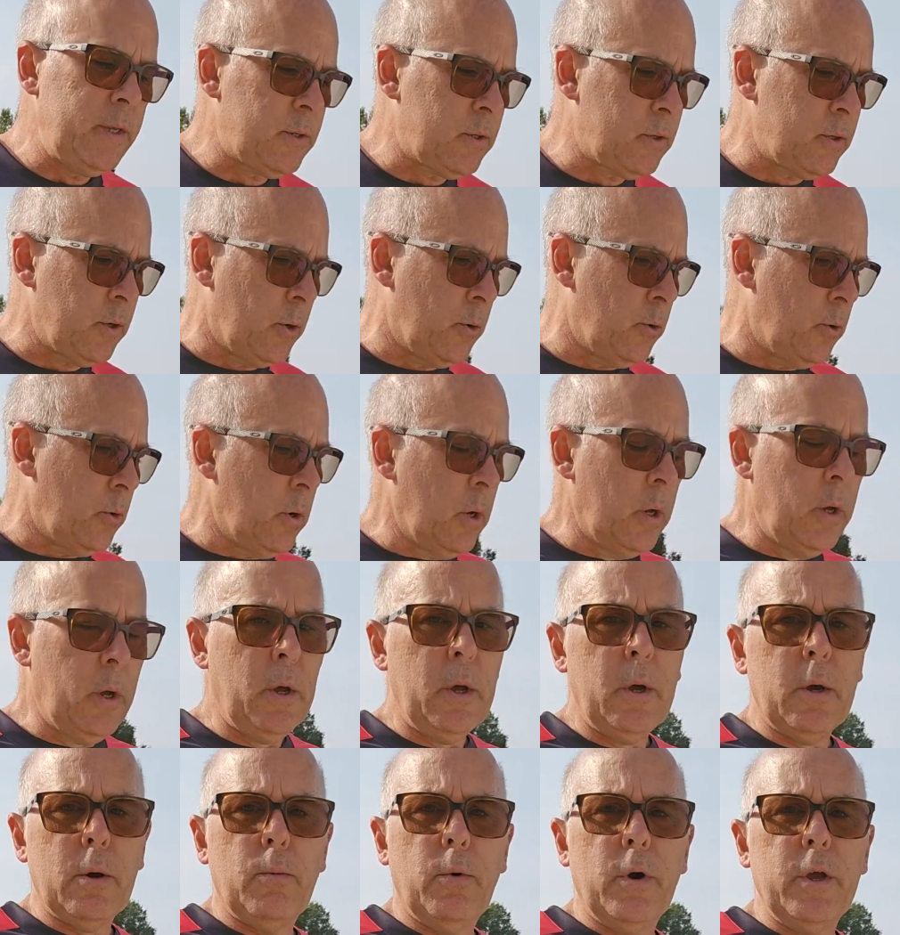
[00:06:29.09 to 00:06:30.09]
so
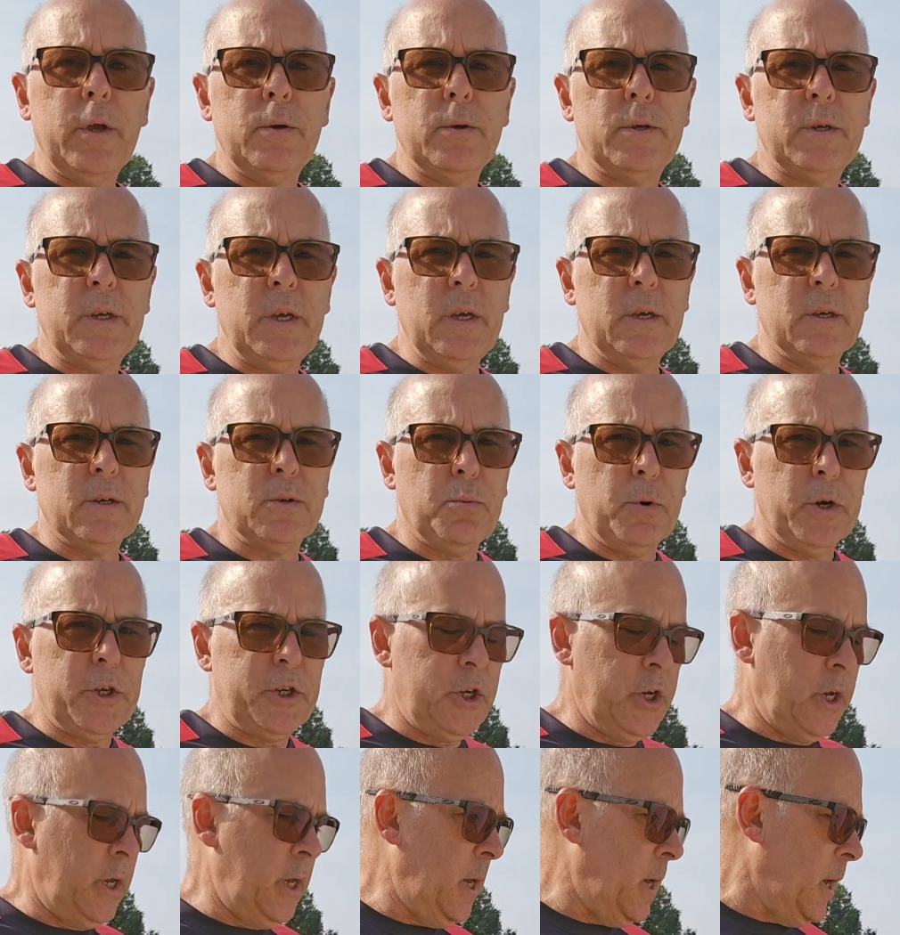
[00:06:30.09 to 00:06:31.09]
what you see is what
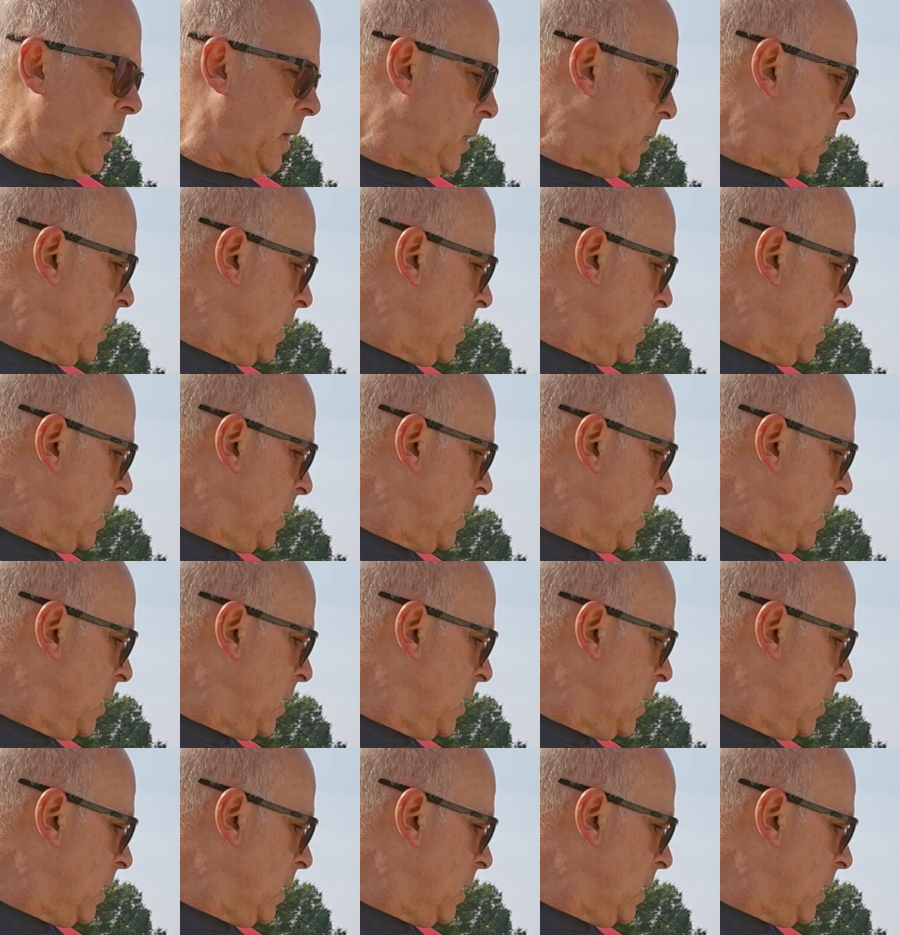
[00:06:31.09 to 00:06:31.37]
you get.